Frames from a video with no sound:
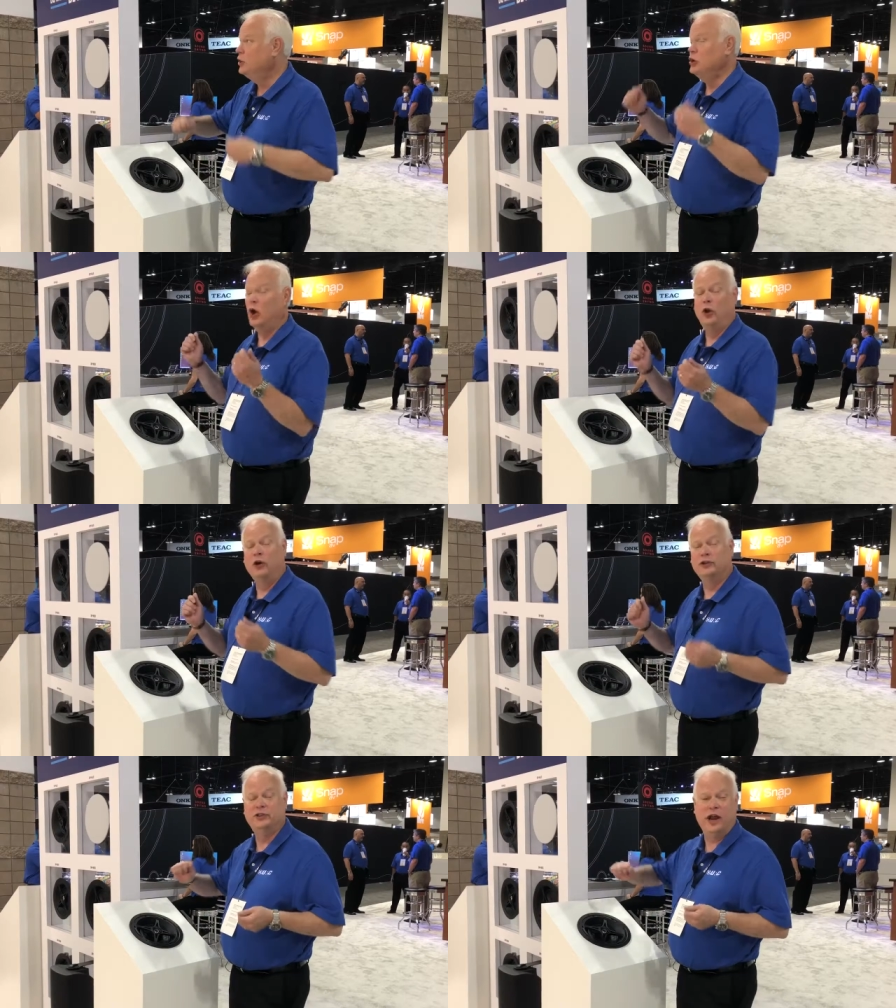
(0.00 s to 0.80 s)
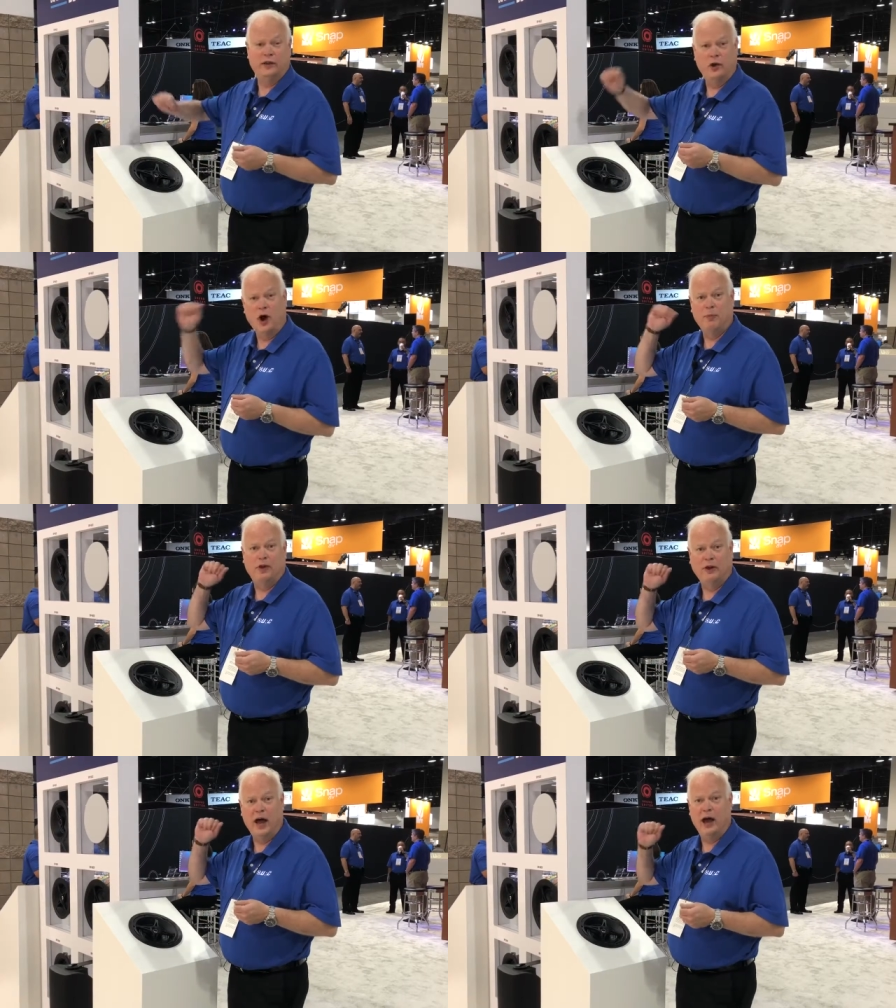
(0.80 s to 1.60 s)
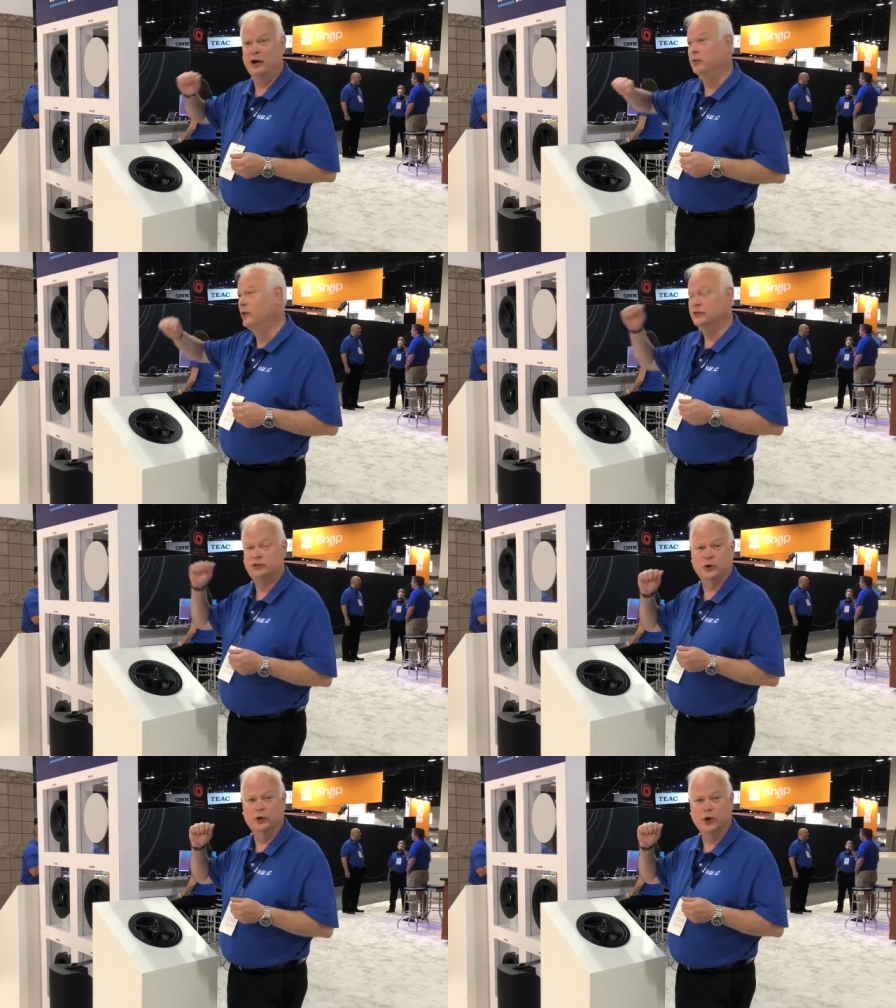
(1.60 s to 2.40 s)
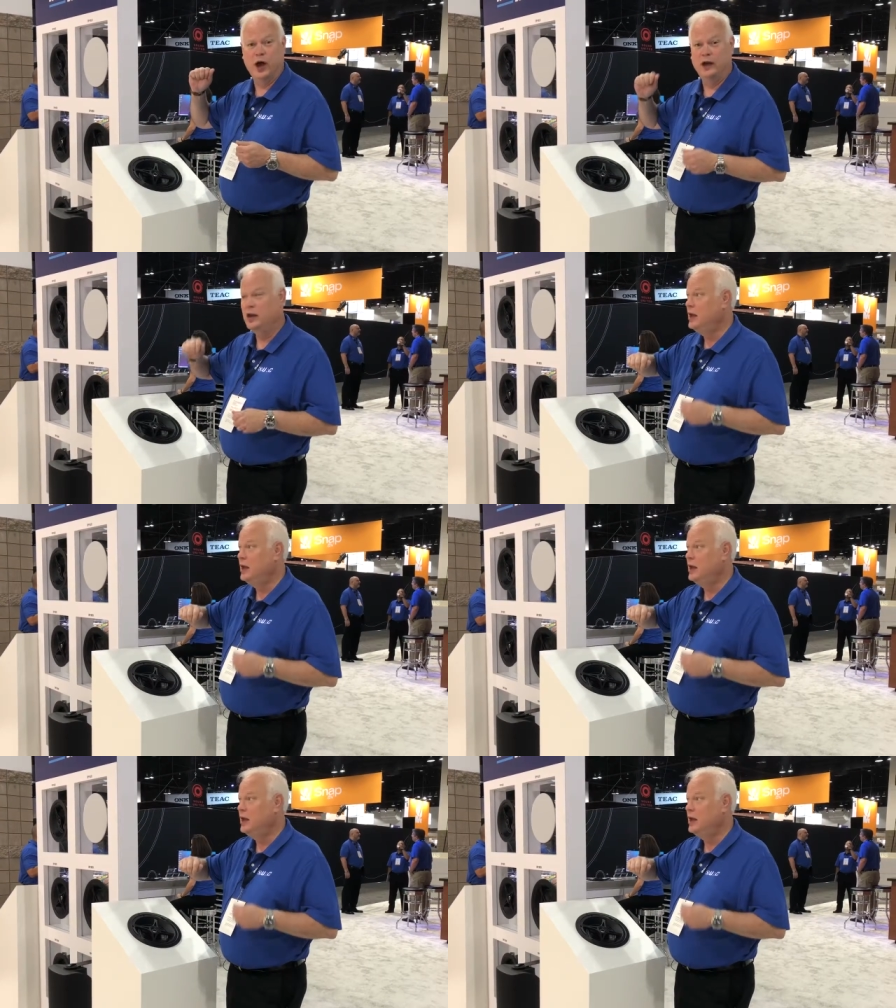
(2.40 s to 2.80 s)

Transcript: No longer standing there up on the ladder with a screw gun,